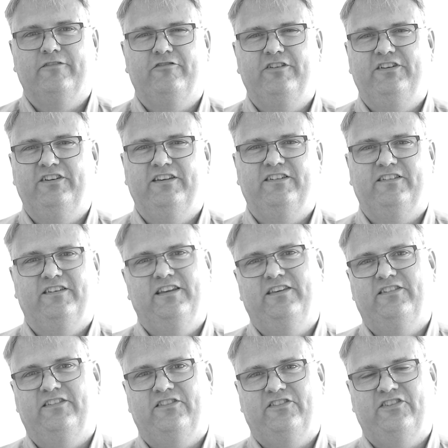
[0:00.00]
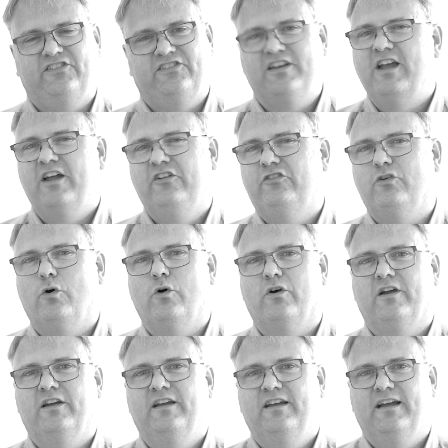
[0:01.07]
physicist's
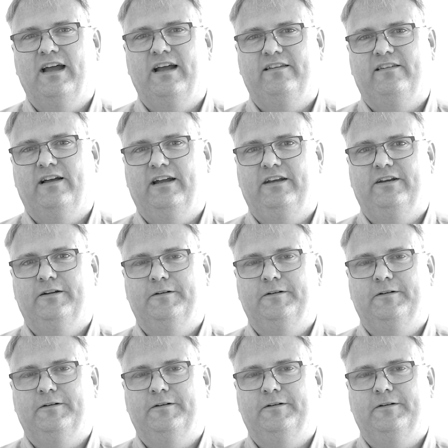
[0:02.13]
talk aside.